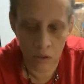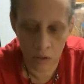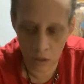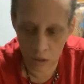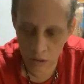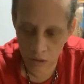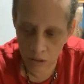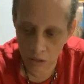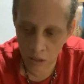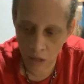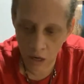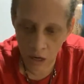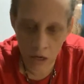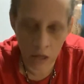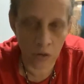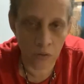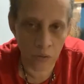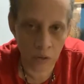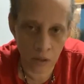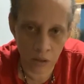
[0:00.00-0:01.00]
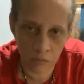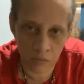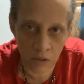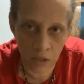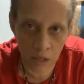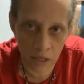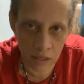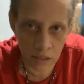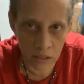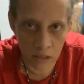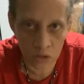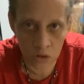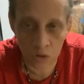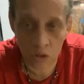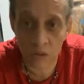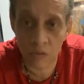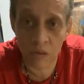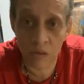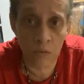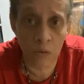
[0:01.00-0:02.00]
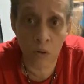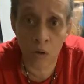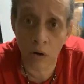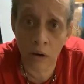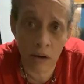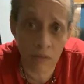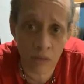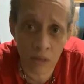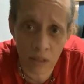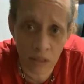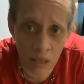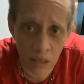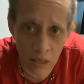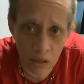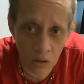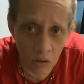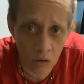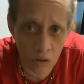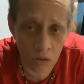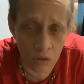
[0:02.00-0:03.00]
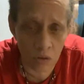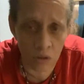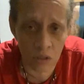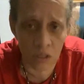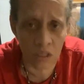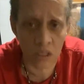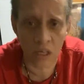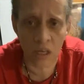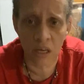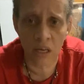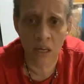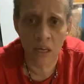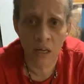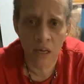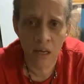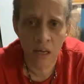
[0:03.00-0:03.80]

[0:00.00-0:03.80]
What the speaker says: It's the honoring of the ancestors. Even if you don't have anything at all, you could just say,